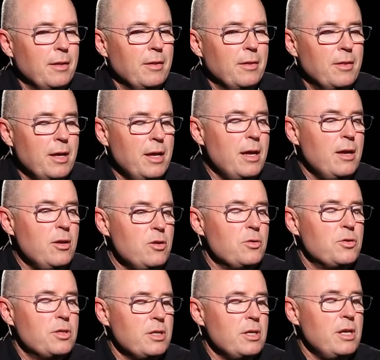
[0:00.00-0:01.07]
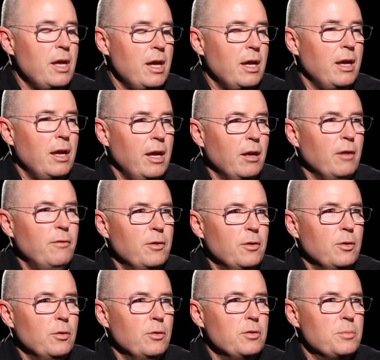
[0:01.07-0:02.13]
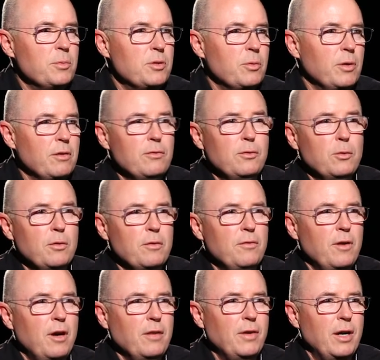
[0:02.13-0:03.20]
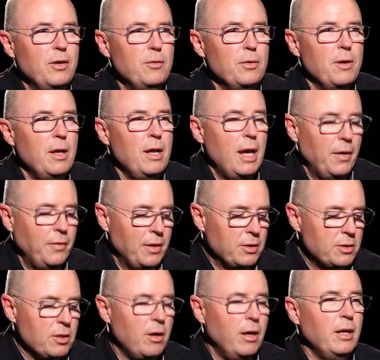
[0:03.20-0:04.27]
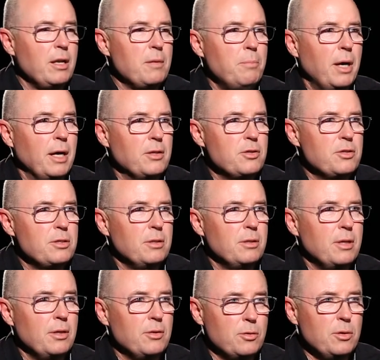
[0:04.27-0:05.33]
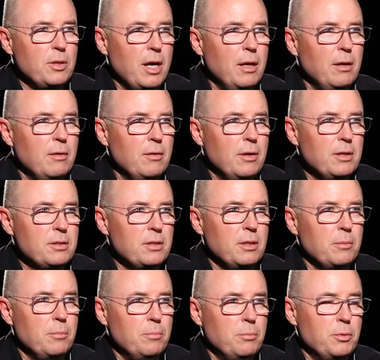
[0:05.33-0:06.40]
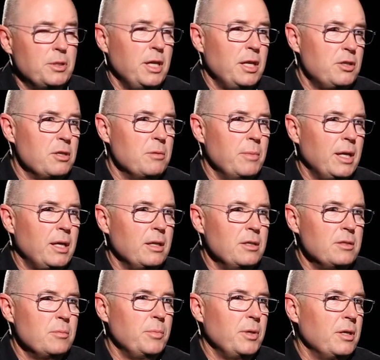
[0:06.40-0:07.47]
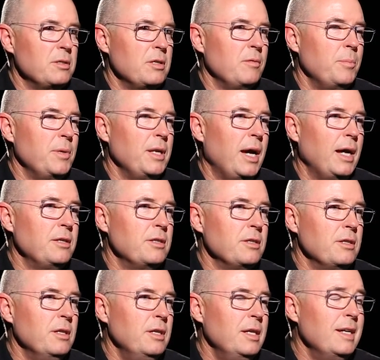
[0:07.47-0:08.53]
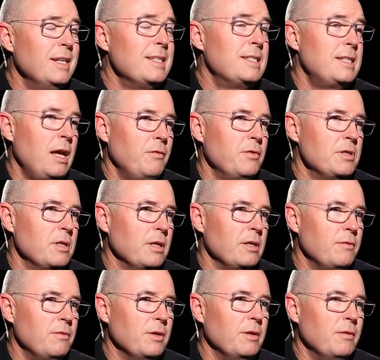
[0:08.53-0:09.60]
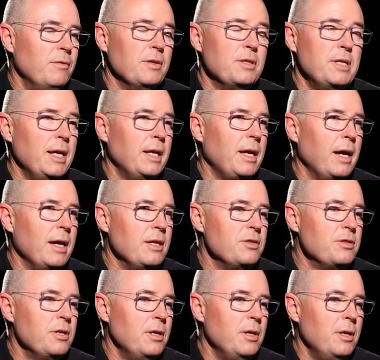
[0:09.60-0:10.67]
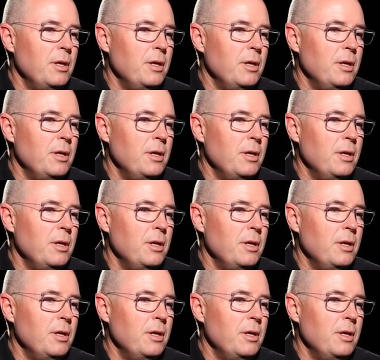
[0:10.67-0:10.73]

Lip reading: there you see elephant herds between 400 and 500, and they're tightly bunched. They do that as a protection mechanism because they've been hunted savagely for decades.